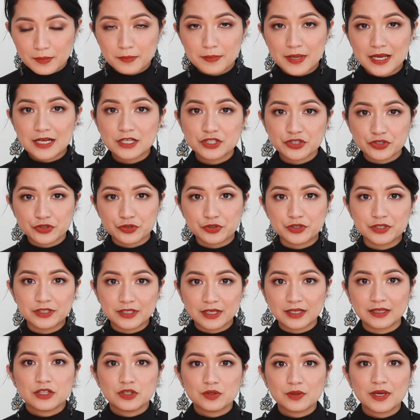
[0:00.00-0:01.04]
make sure
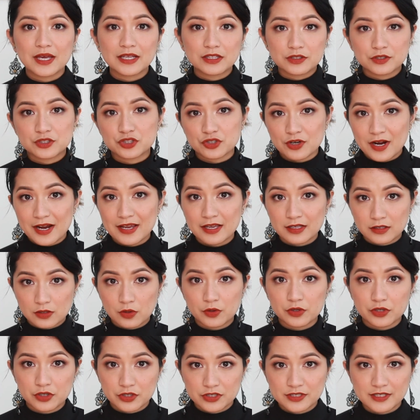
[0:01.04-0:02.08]
that you get to try it
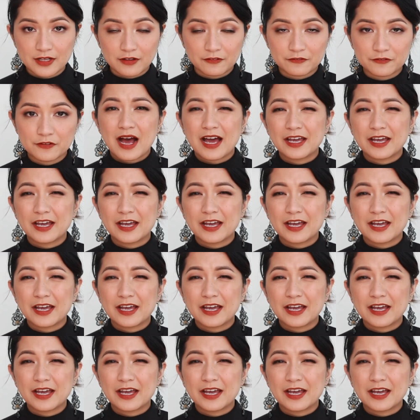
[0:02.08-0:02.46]
on yourself.